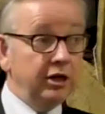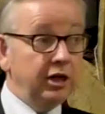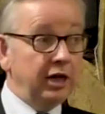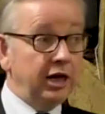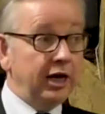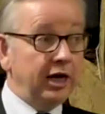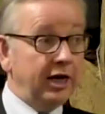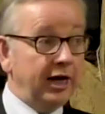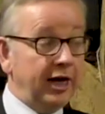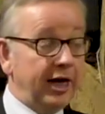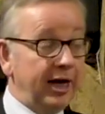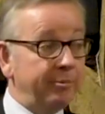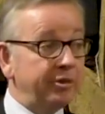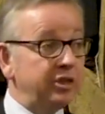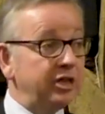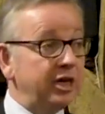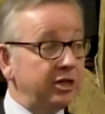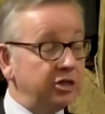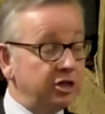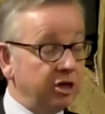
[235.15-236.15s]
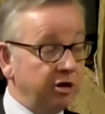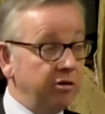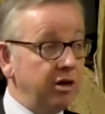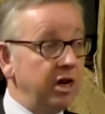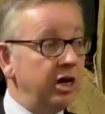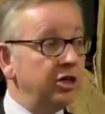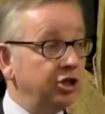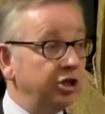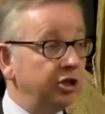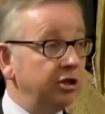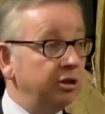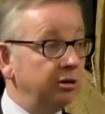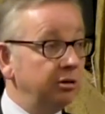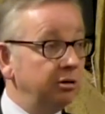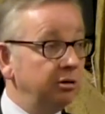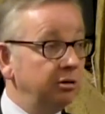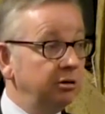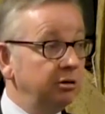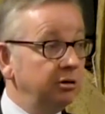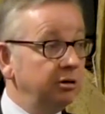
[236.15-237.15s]
habitat creation,
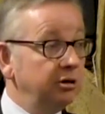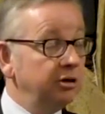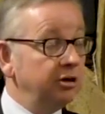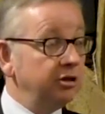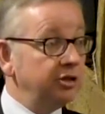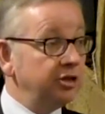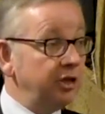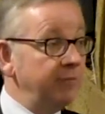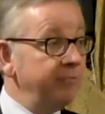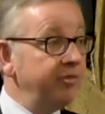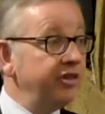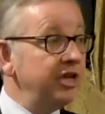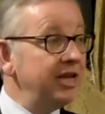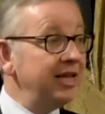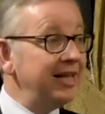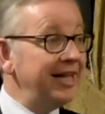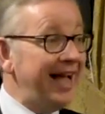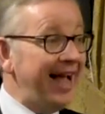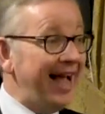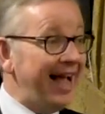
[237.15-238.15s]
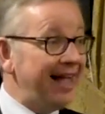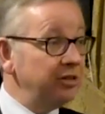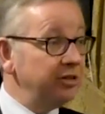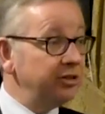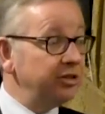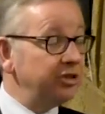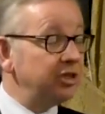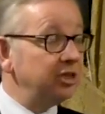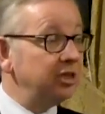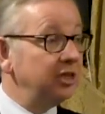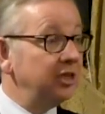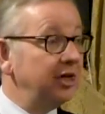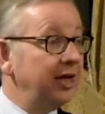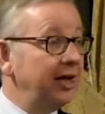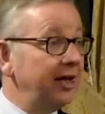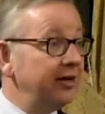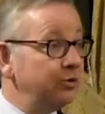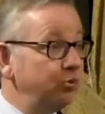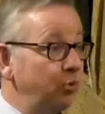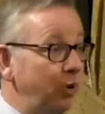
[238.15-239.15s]
there's something else
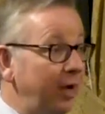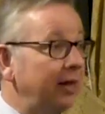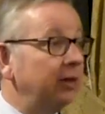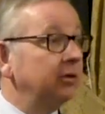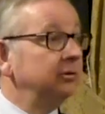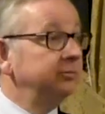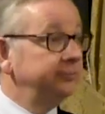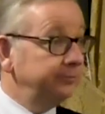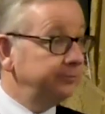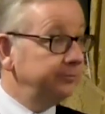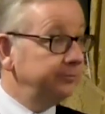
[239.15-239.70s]
as well.